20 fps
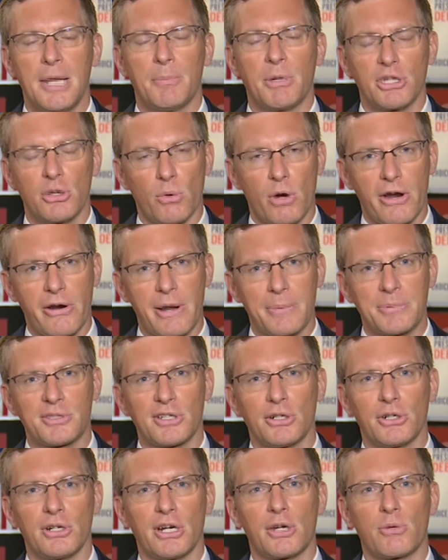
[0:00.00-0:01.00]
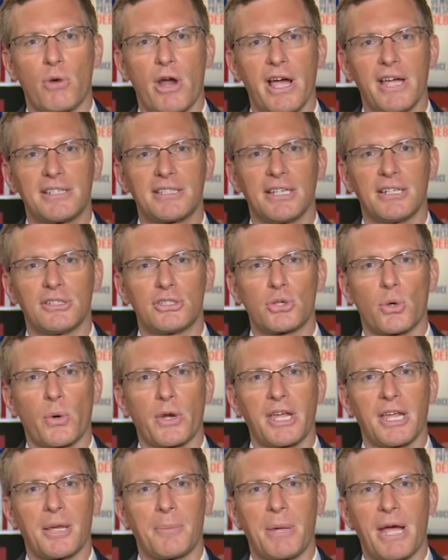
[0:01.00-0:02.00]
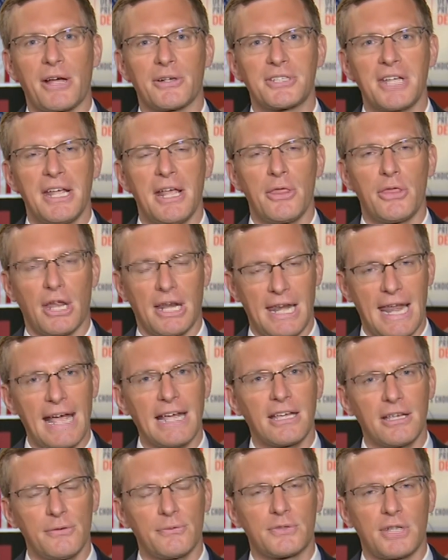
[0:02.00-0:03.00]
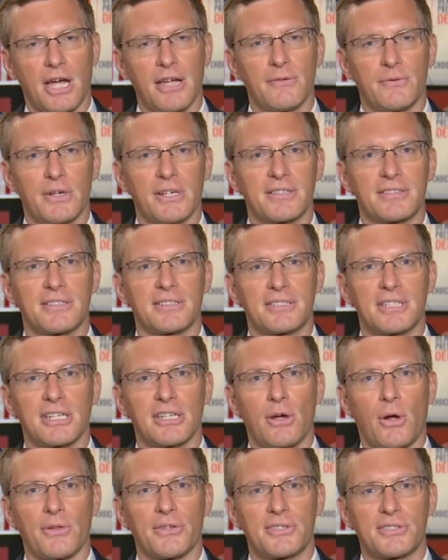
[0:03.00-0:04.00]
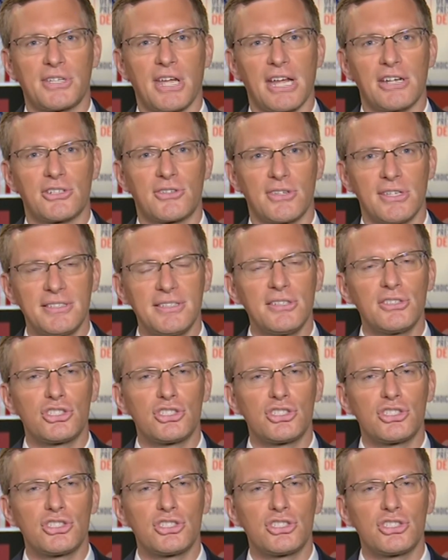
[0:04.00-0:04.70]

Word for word: But you are absolutely right in talking about the lack of diversity on stage. This is